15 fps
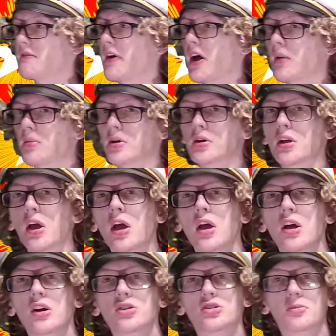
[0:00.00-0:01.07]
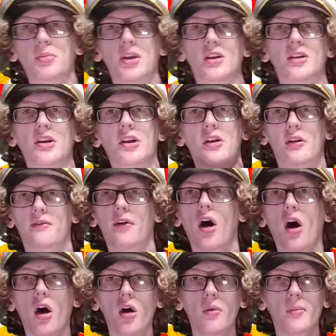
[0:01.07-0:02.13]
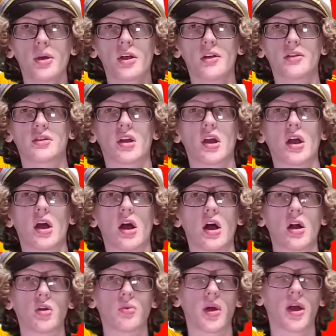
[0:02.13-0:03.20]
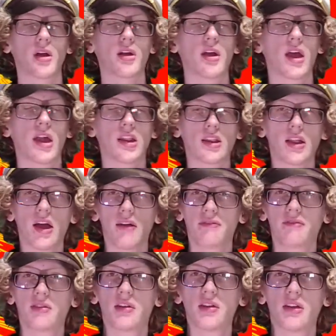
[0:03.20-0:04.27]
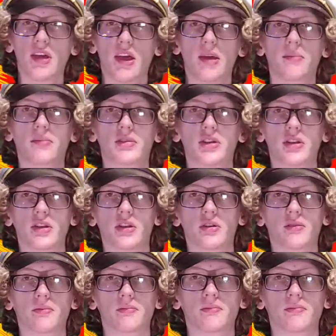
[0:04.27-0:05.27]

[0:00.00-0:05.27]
Fiber should be cleared of all military hardware and left empty.